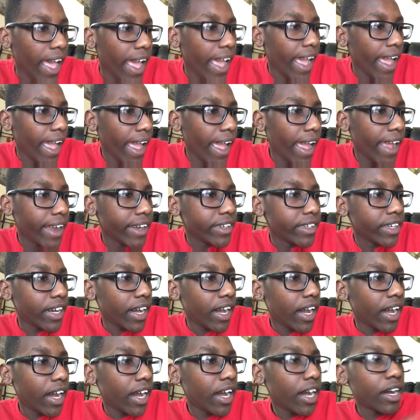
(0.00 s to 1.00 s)
And
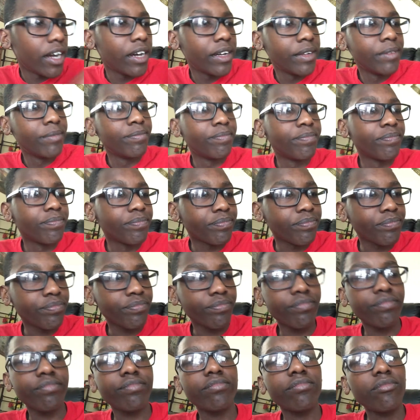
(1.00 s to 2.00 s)

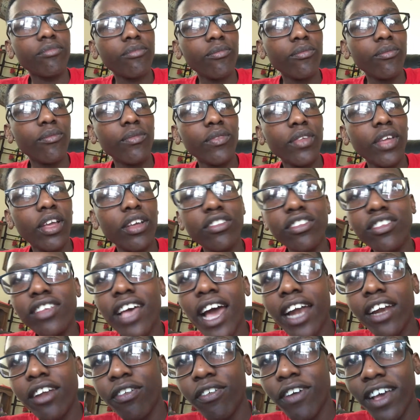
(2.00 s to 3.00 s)
um,
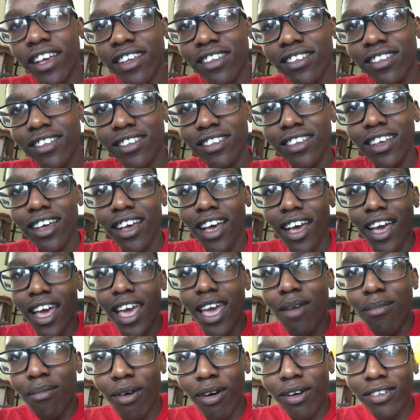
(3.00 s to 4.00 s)
sad face
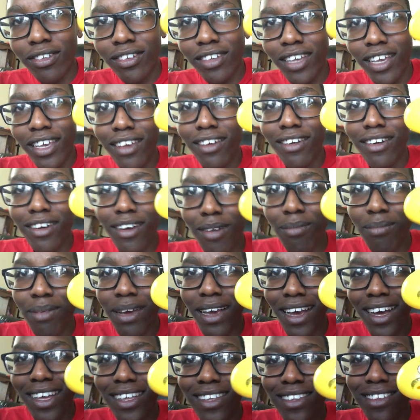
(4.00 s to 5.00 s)
emoji, you know,
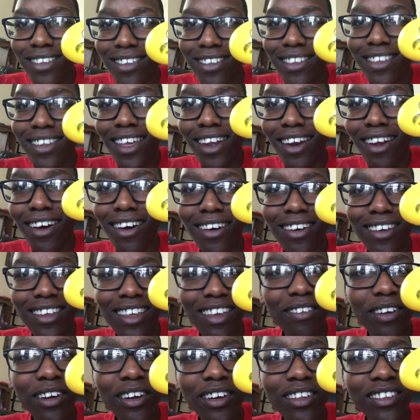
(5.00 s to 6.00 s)
because you know
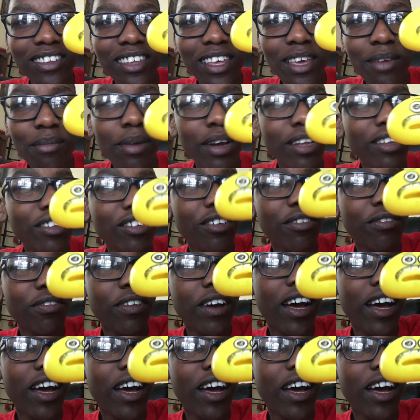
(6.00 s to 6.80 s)
you won't see much of